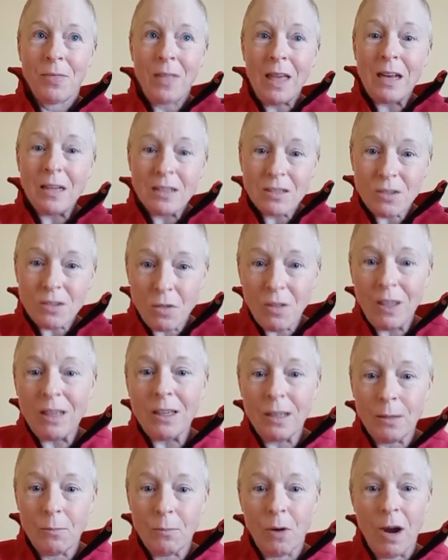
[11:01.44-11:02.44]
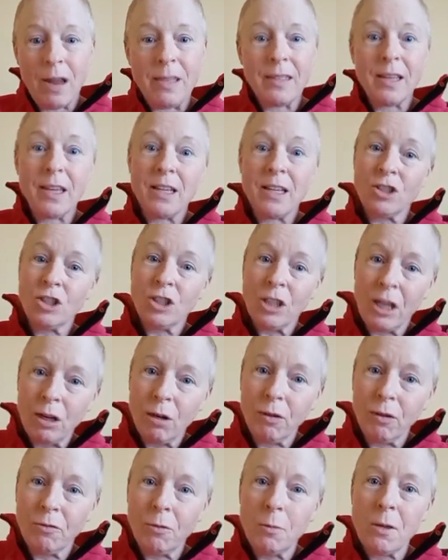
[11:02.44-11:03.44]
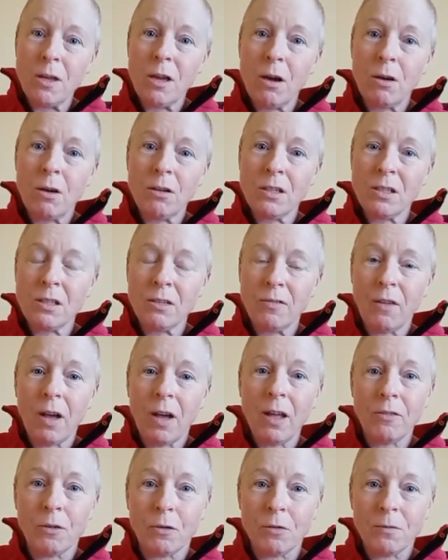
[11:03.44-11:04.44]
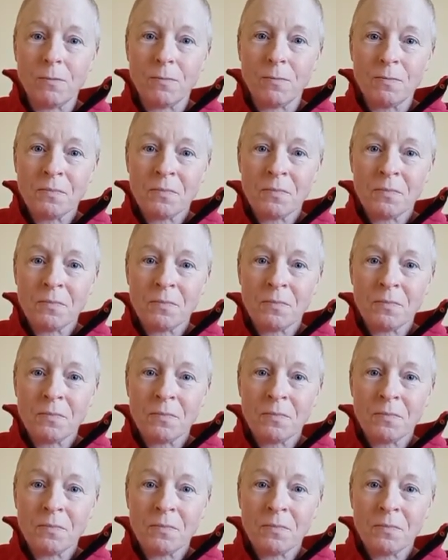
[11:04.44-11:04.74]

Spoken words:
That is the thinking brain that gets shut off when we go into survival.